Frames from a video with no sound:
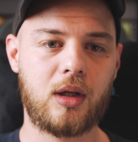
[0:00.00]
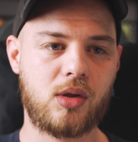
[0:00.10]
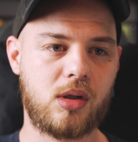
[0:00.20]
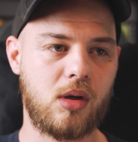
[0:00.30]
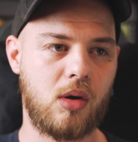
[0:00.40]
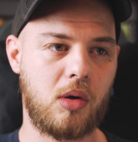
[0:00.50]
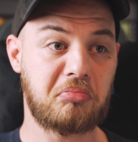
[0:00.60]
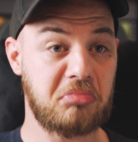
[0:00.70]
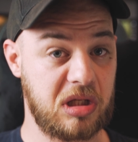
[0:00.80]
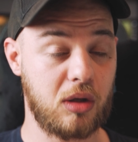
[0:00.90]
So
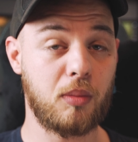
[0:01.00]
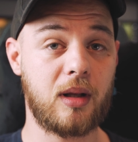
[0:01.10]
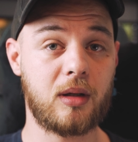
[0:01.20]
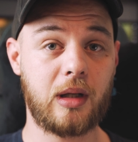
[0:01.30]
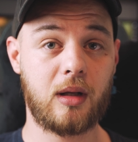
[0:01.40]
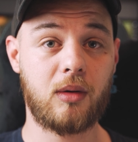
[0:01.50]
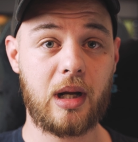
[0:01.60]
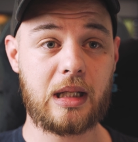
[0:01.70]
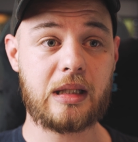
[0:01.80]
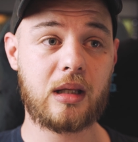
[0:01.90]
still better than the
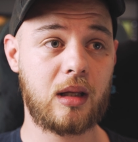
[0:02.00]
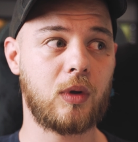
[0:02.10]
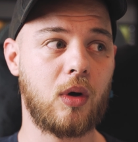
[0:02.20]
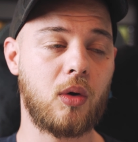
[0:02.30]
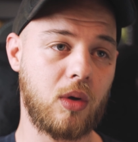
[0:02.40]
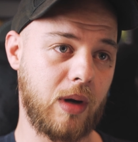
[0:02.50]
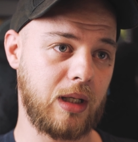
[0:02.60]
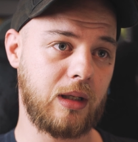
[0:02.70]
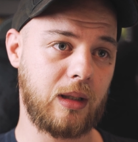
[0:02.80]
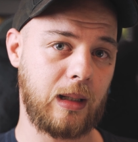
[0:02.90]
rest, although I
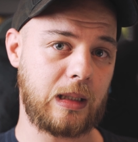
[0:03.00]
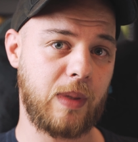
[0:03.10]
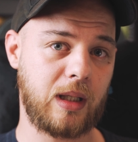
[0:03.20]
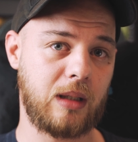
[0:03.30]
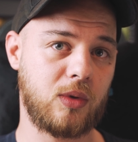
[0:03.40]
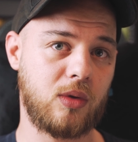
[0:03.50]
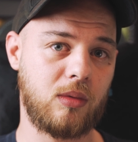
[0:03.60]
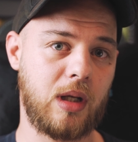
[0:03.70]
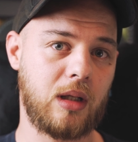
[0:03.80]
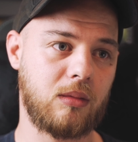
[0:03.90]
didn't expect them to
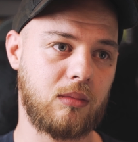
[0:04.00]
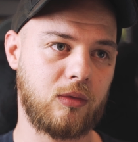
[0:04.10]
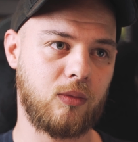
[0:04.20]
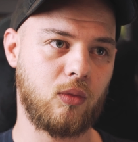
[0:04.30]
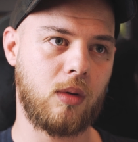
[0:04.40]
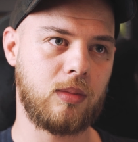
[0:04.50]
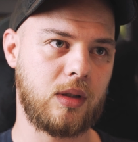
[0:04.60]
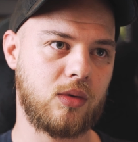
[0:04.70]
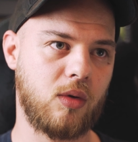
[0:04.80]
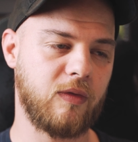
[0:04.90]
get wobbly
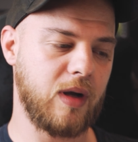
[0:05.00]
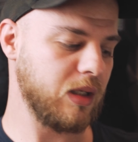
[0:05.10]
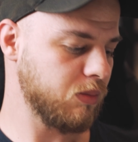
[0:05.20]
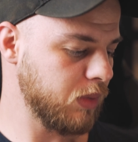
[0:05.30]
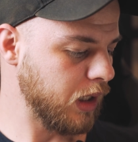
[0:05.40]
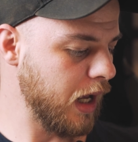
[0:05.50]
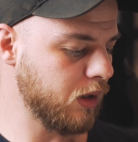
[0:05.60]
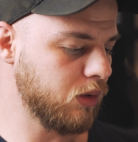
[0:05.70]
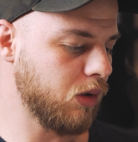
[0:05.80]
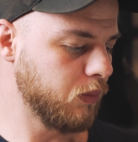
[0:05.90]
so fast. But I
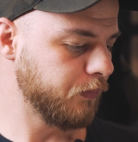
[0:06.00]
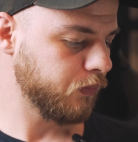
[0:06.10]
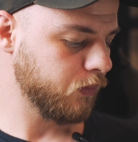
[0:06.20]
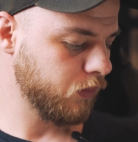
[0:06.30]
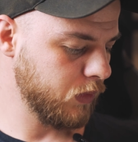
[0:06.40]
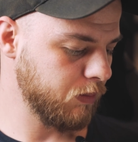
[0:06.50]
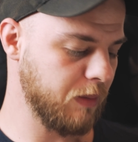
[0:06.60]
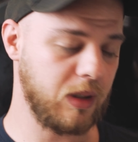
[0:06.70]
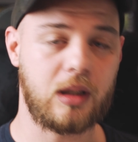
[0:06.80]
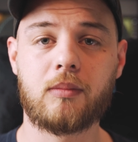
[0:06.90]
don't know.
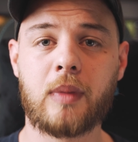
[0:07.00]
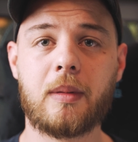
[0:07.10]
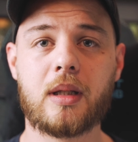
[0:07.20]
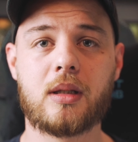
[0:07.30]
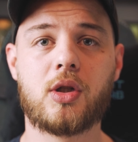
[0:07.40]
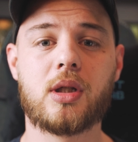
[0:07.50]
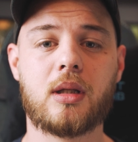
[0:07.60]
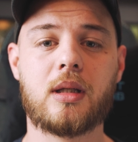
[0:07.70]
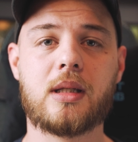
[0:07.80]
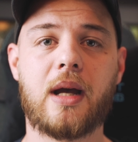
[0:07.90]
Maybe it's just
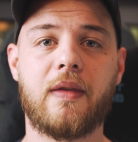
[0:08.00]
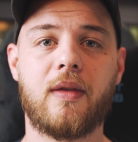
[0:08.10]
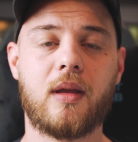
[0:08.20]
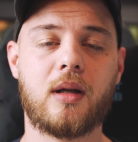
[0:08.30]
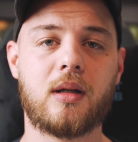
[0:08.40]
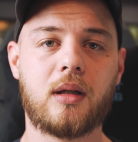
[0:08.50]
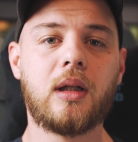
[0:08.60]
a design thing.